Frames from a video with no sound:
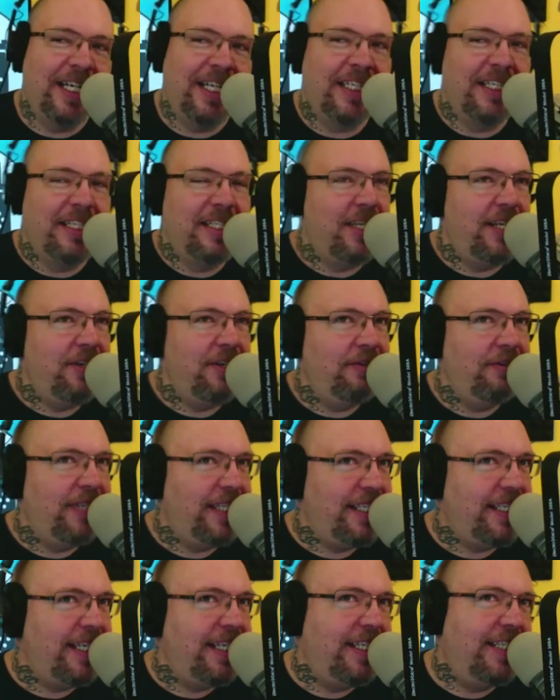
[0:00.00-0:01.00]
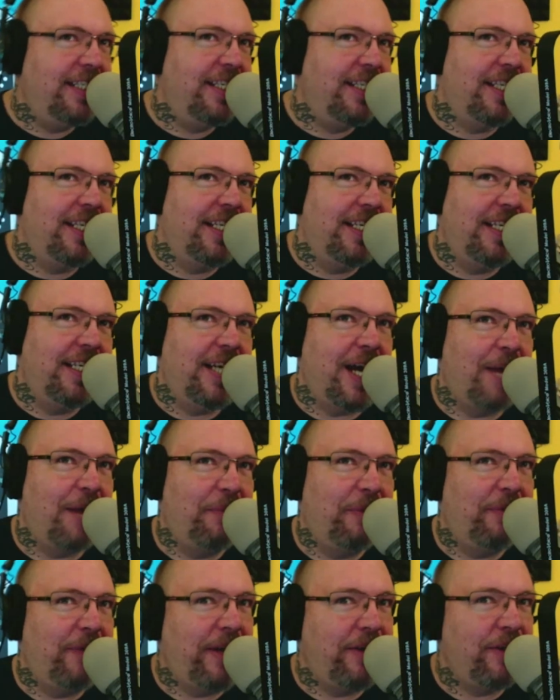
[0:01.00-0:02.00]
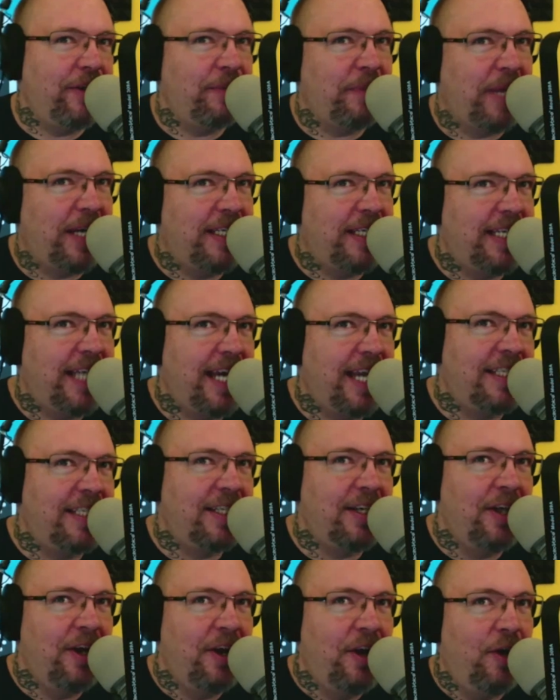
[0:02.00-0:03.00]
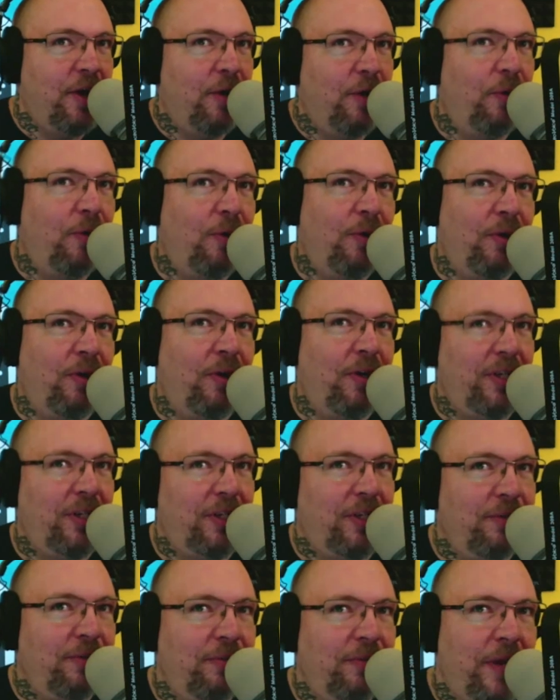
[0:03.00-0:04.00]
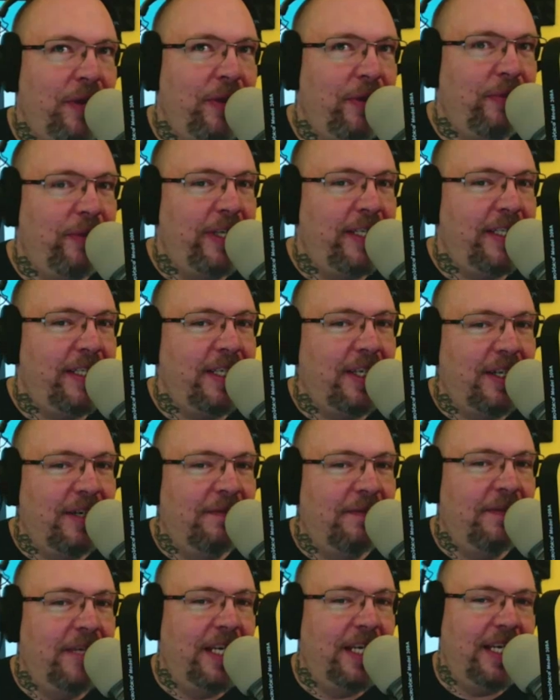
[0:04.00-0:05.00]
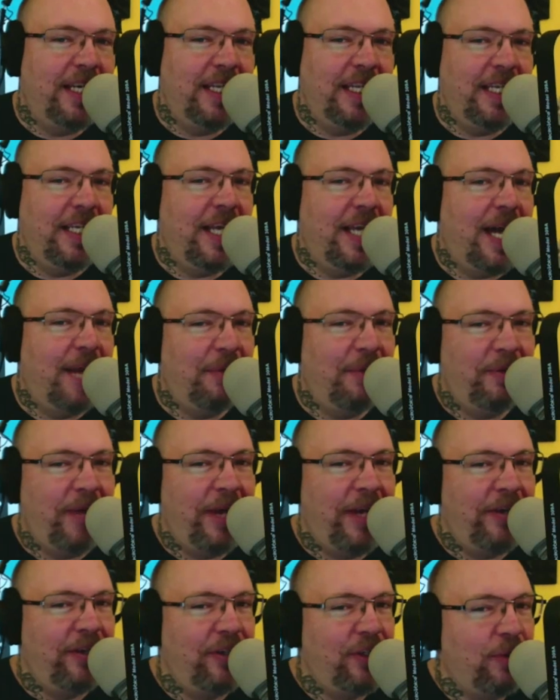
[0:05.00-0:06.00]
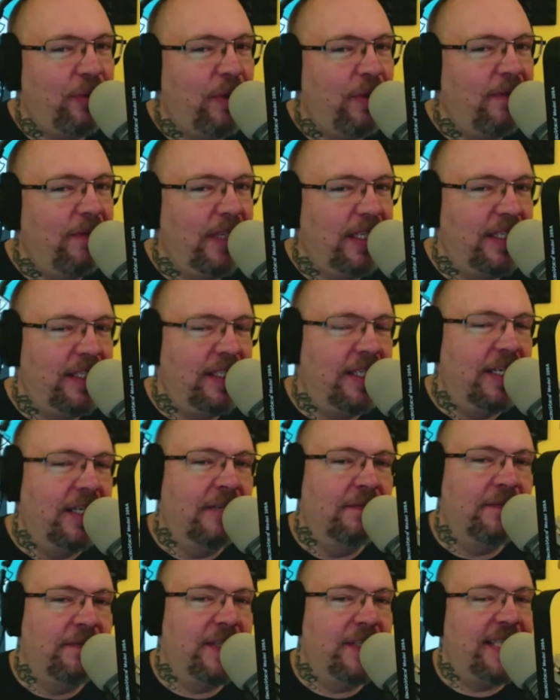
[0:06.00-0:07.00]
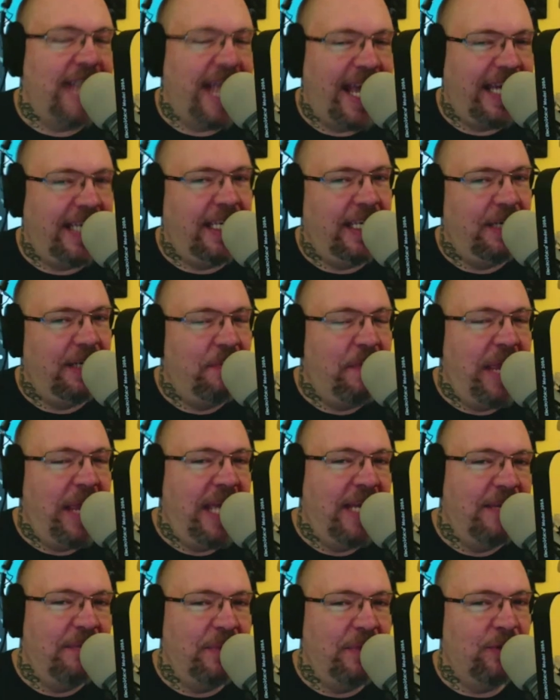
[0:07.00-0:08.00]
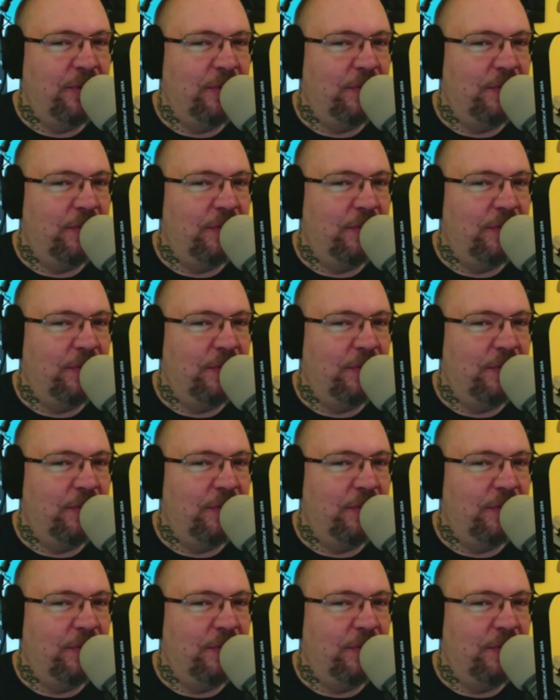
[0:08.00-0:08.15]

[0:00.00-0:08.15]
uh, continue listening to the Copywriters Podcast, or you run the risk of getting the copywriter's equivalent of sagging man